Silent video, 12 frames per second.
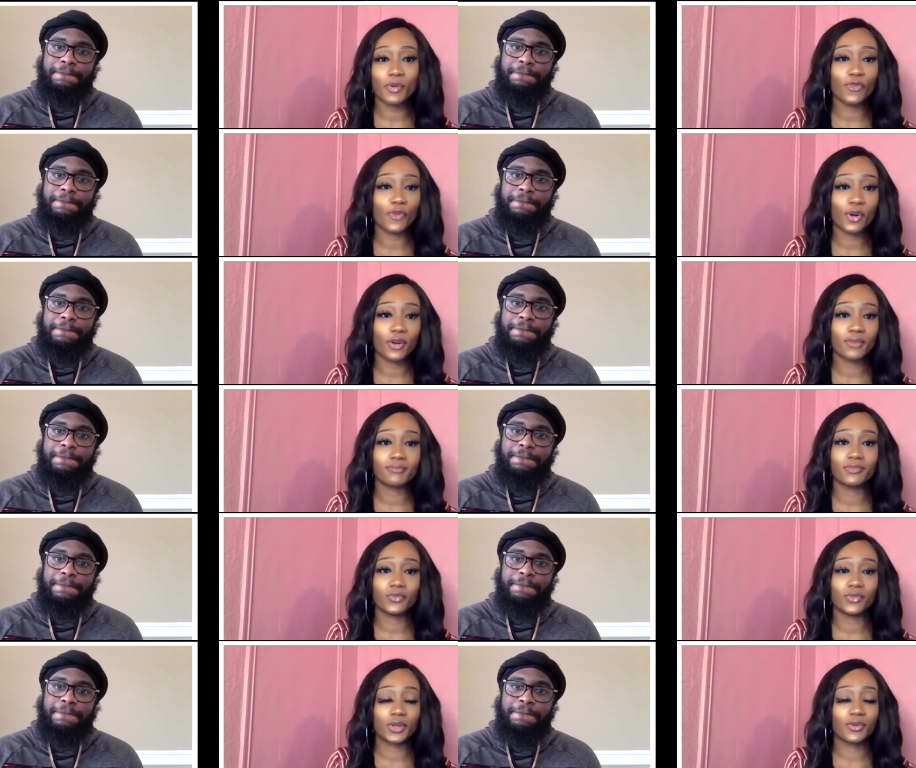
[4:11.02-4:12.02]
Speaker 1: before
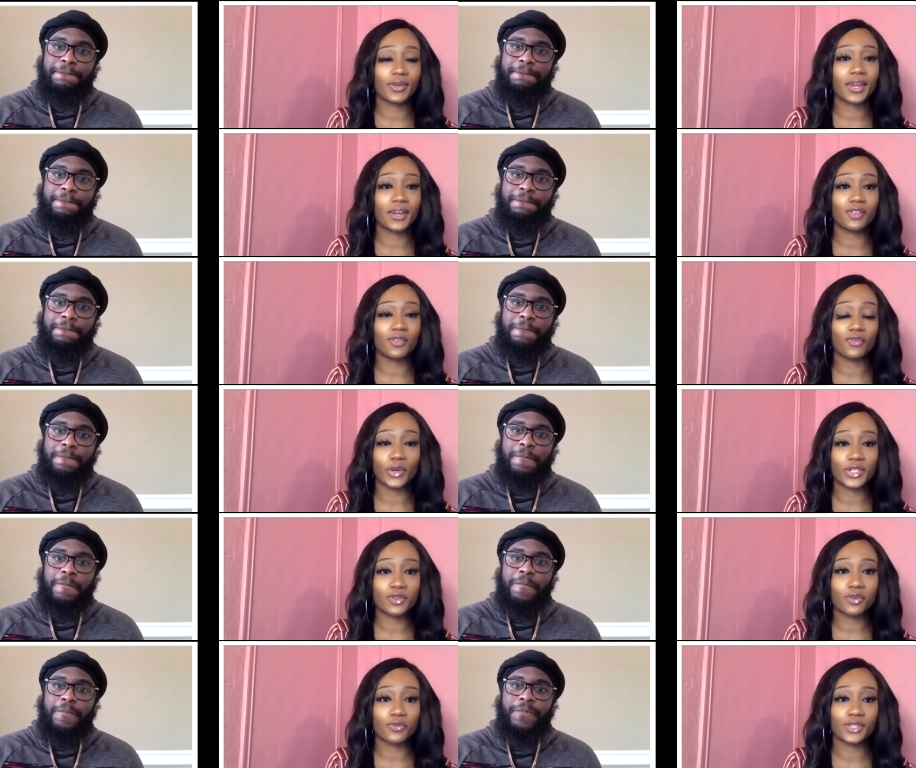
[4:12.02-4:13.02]
creating the
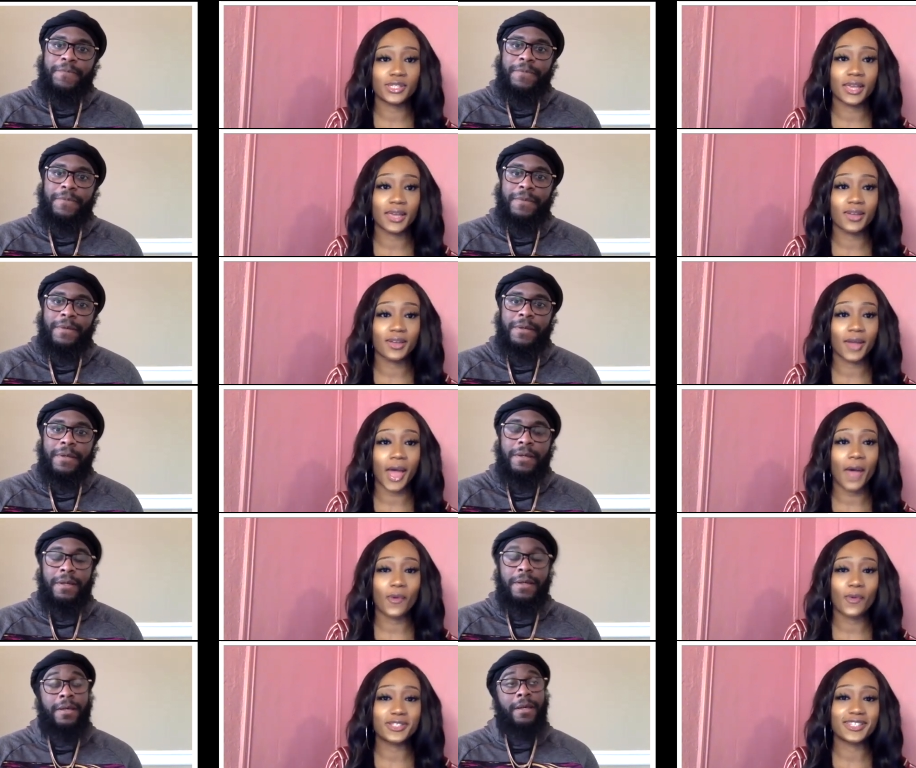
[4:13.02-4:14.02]
voiceovers? Like,
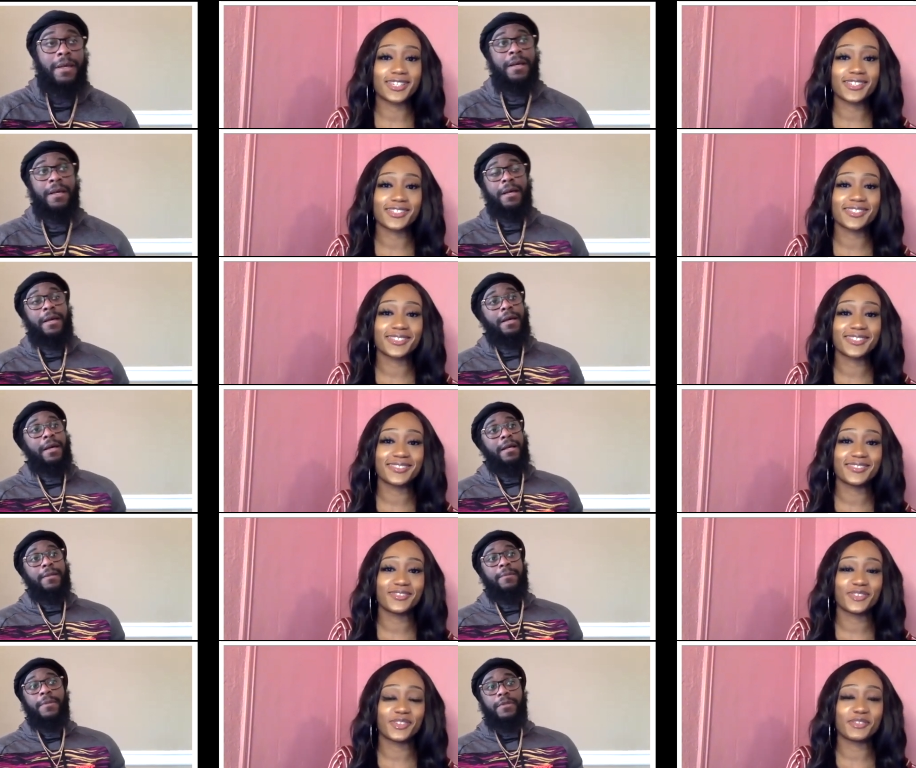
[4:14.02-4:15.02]
how was it?
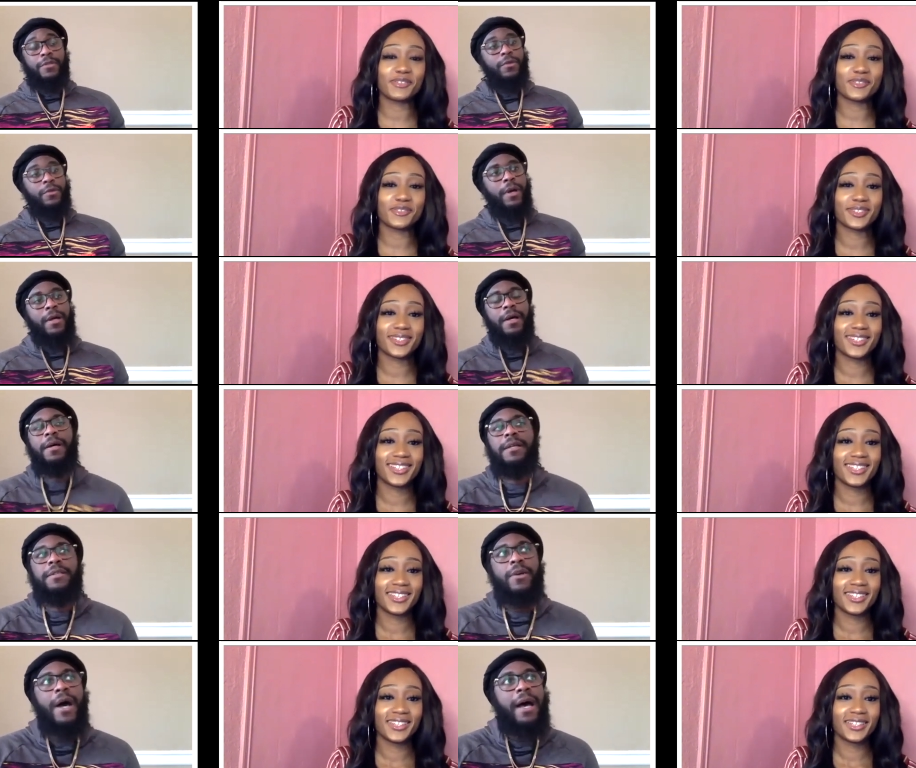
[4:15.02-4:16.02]
Speaker 2: Uh,
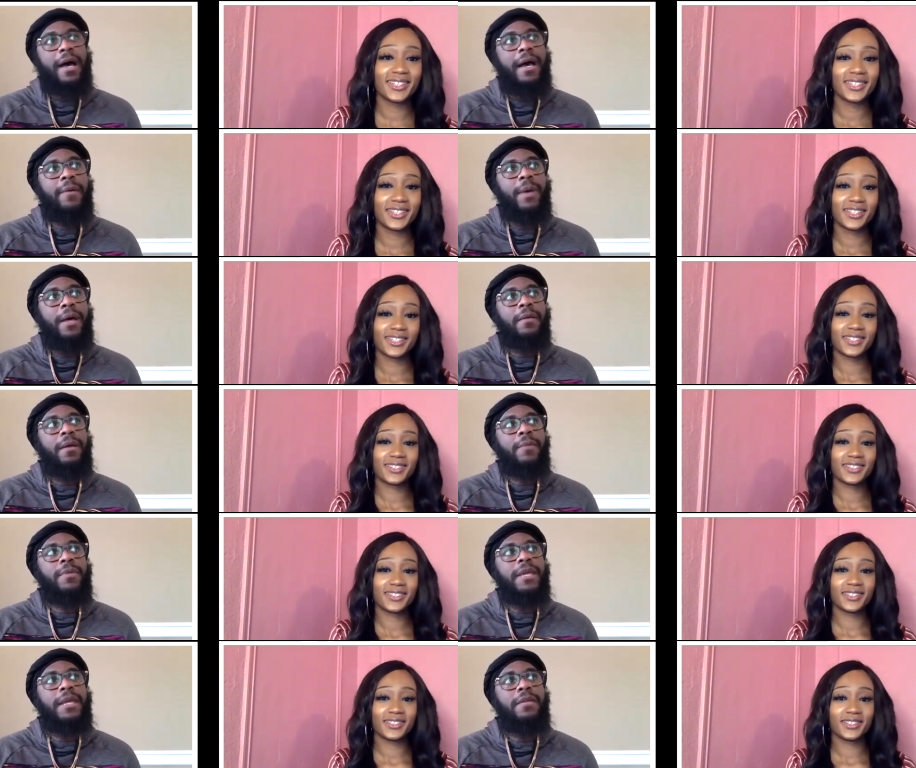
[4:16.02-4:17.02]
so I, I, I
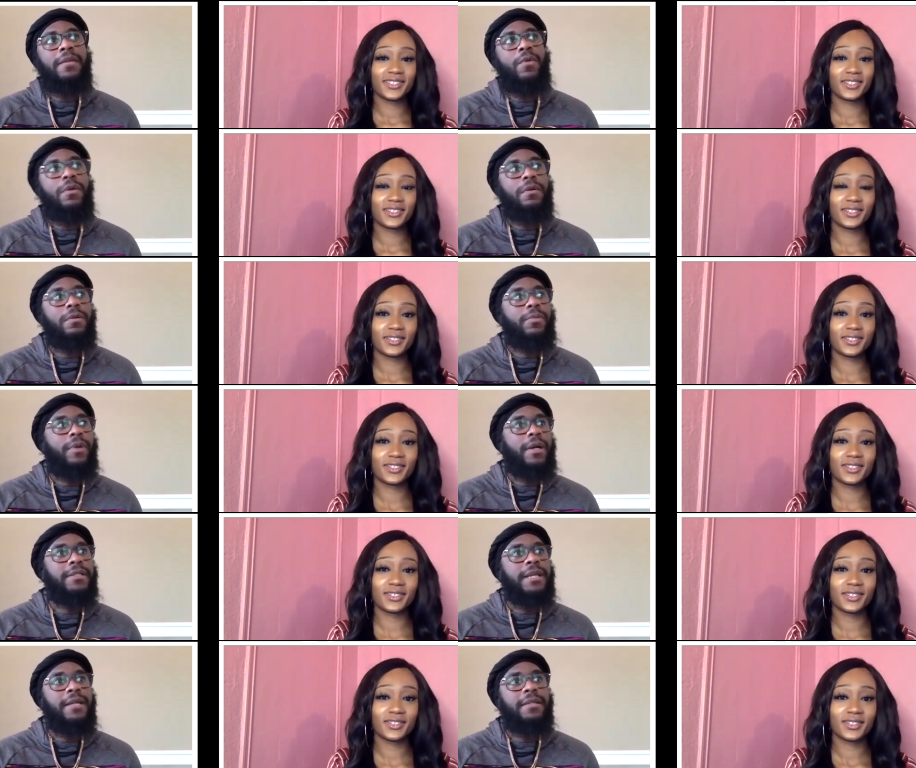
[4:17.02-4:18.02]
began to work on a
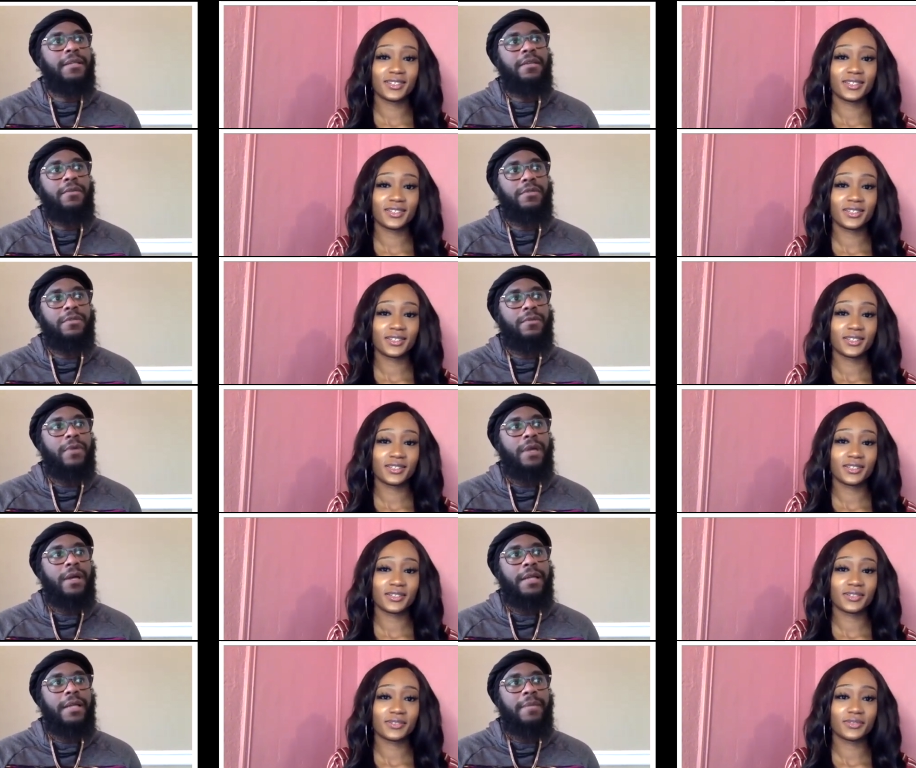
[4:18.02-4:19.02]
project. I think it was
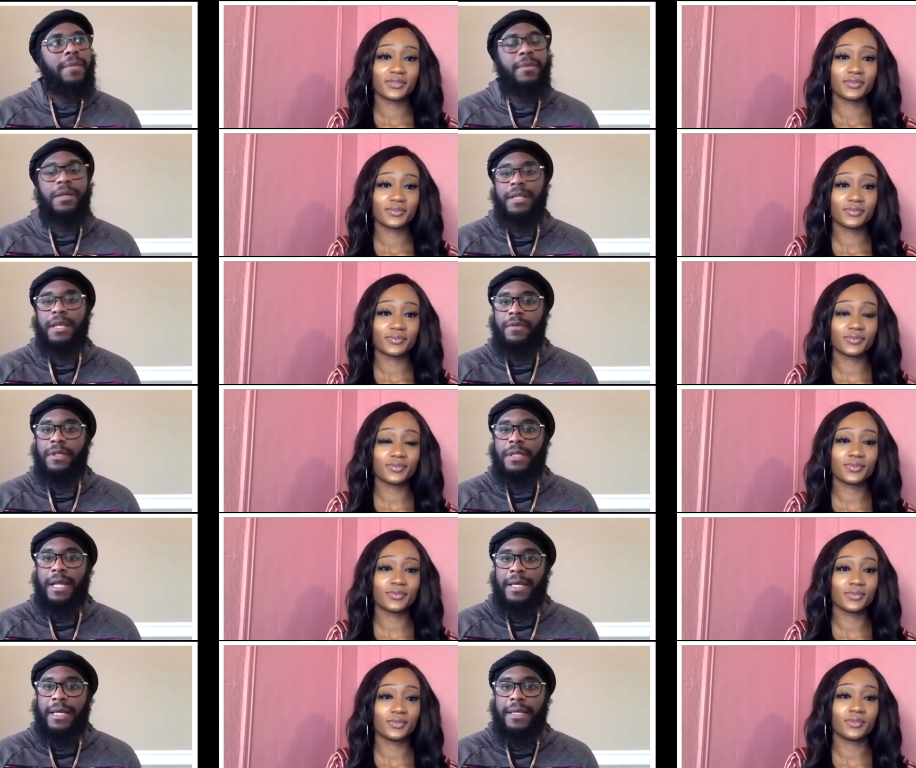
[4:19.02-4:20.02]
around like maybe eleven
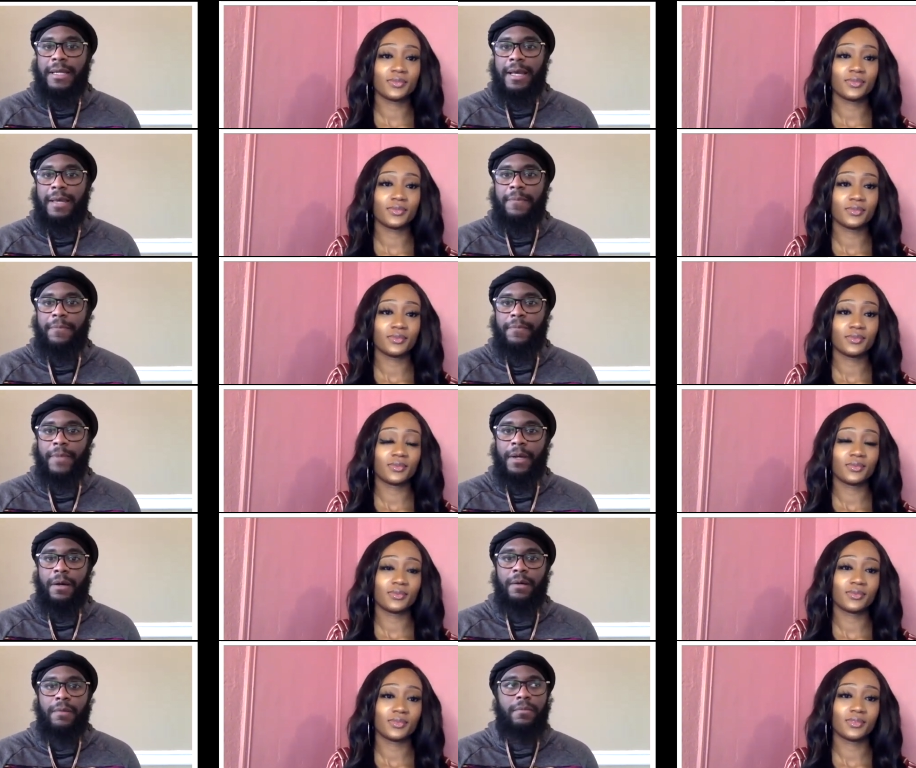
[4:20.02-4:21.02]
o'clock at night.
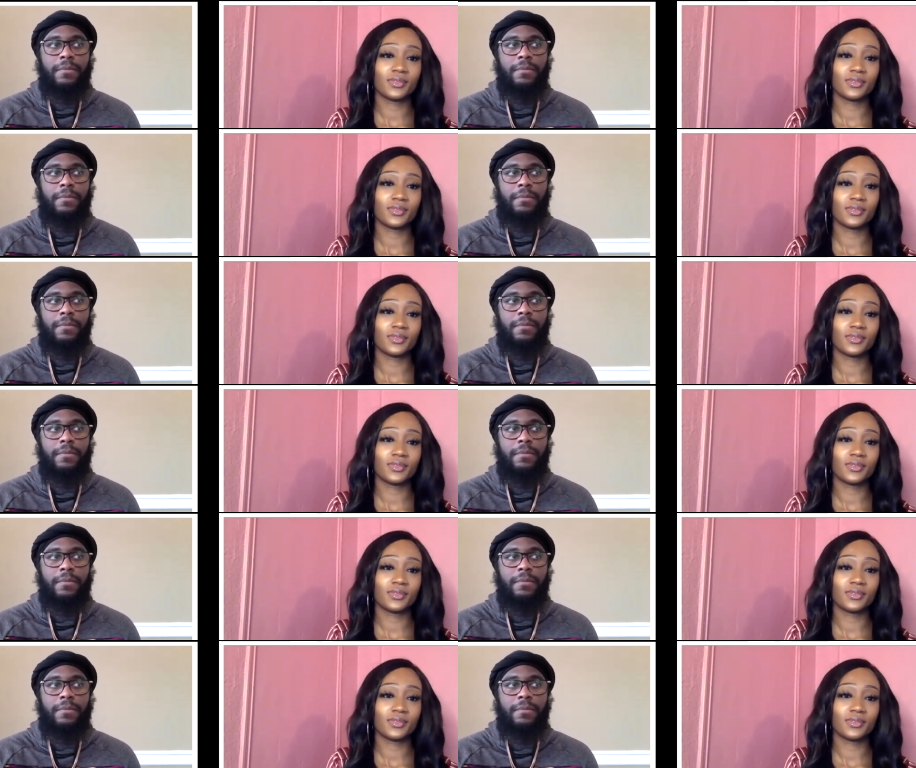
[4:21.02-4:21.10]
Um,